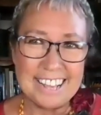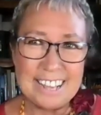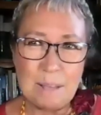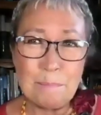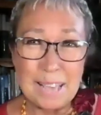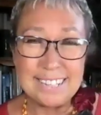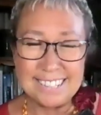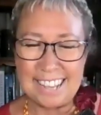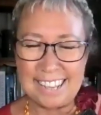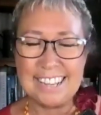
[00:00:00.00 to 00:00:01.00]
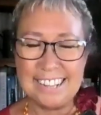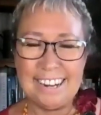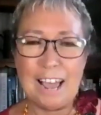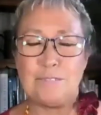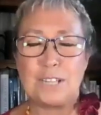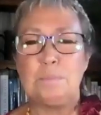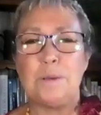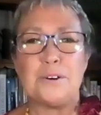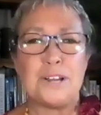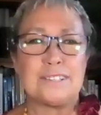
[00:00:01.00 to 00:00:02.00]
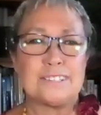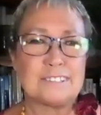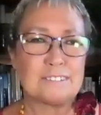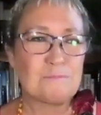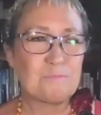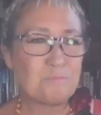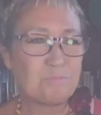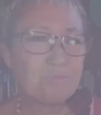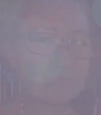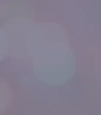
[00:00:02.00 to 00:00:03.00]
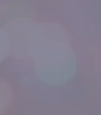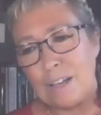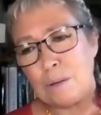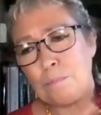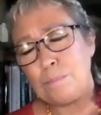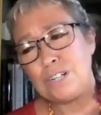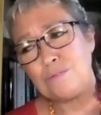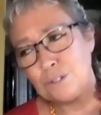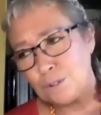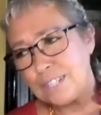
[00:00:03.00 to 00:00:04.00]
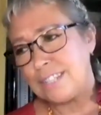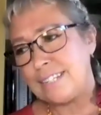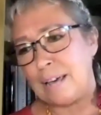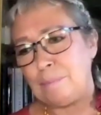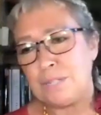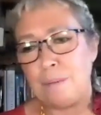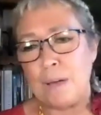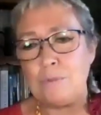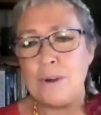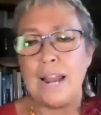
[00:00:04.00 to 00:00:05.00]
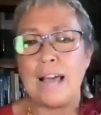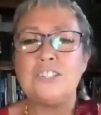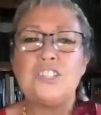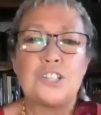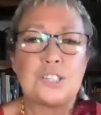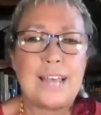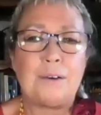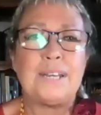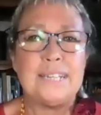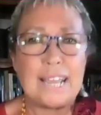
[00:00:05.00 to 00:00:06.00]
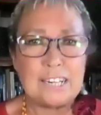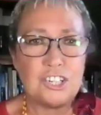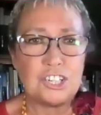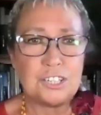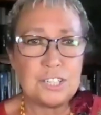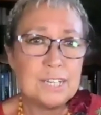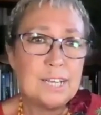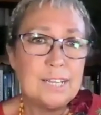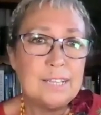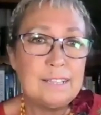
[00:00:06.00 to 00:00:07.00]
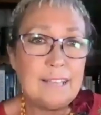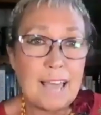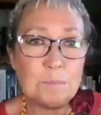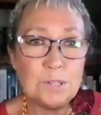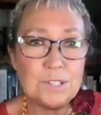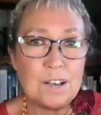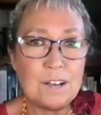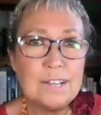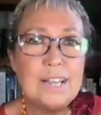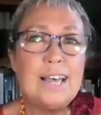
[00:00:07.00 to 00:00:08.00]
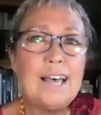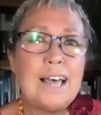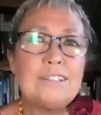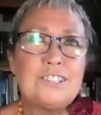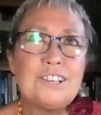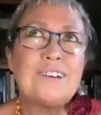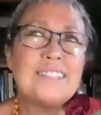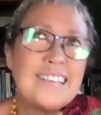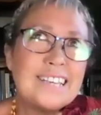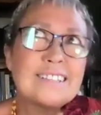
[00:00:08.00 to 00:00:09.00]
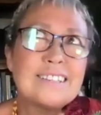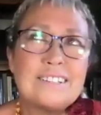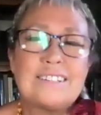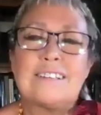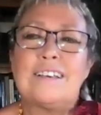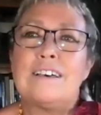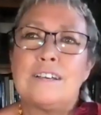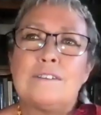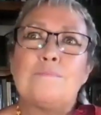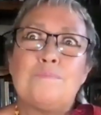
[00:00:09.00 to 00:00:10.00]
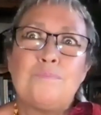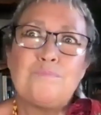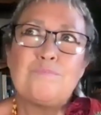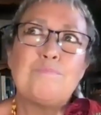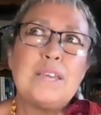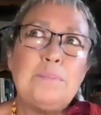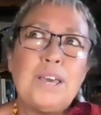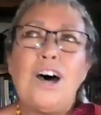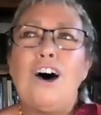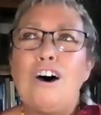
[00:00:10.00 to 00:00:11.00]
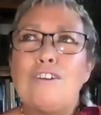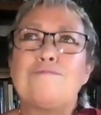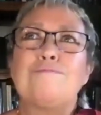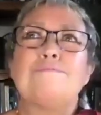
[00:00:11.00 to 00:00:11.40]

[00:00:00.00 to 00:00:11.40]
amazing life experience. But of course, at the same time, I realized just how endangered the animals are. And so I think that maybe half,